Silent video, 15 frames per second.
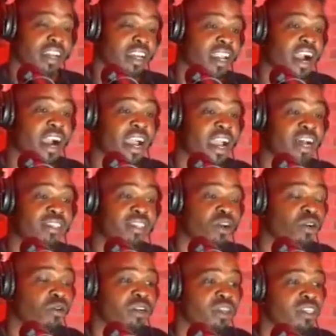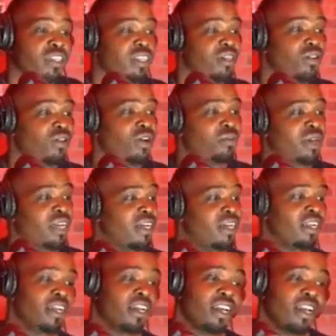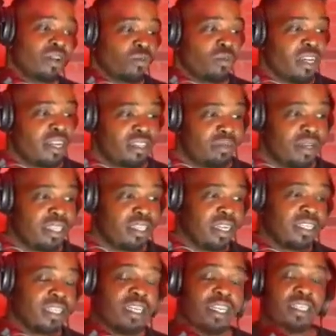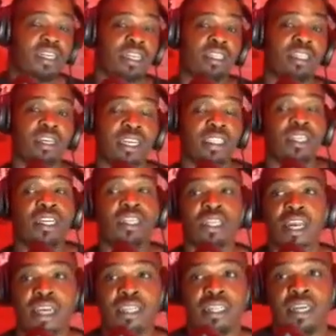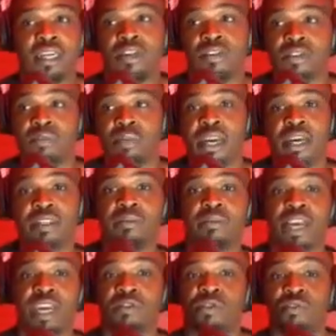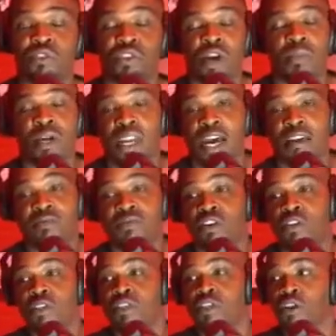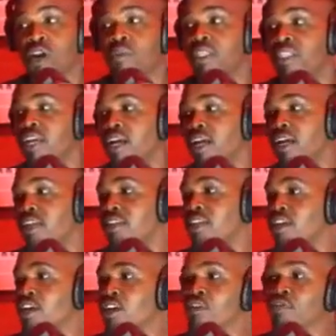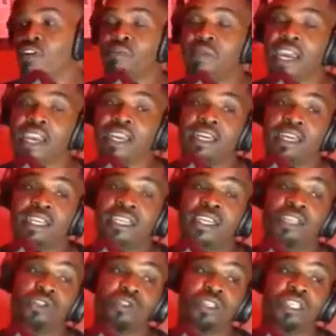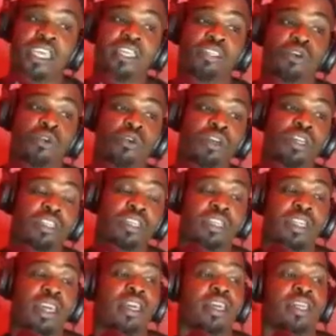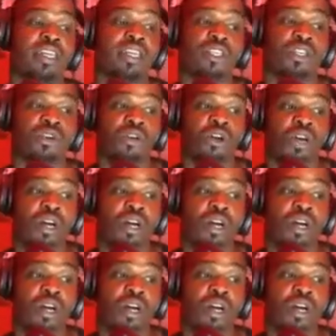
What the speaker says: our household, because, you know what I mean, we need to be teaching each other and teaching ourselves and bouncing back from trauma. A lot of folks are traumatized from their initial sex course, their initial